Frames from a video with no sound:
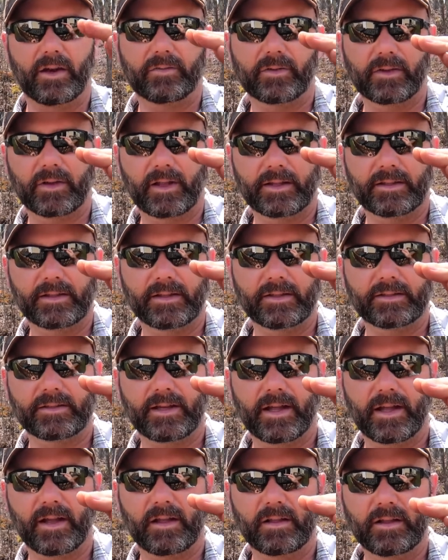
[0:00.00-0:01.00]
over like this
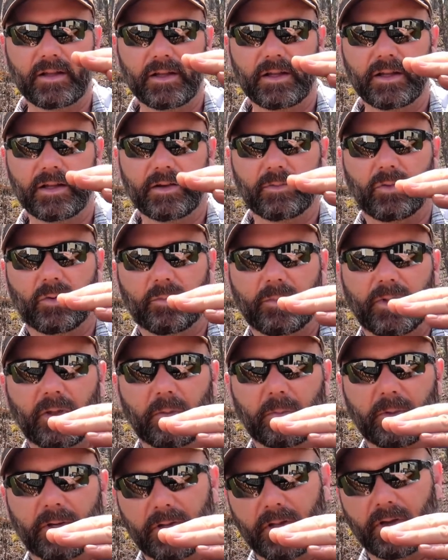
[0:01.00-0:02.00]
now will be
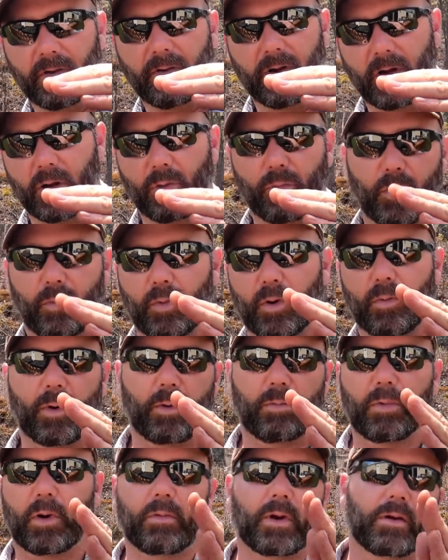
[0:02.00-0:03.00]
able to go,
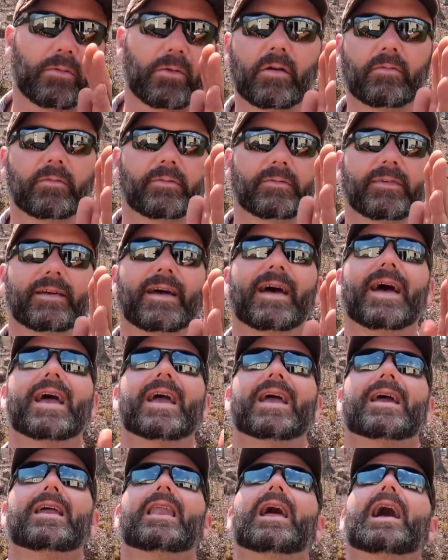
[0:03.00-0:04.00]

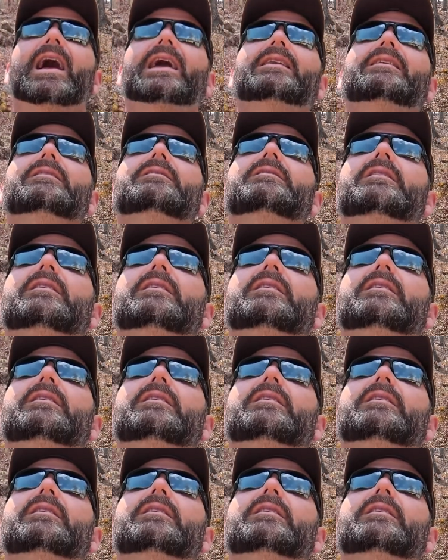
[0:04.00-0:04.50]
hey light,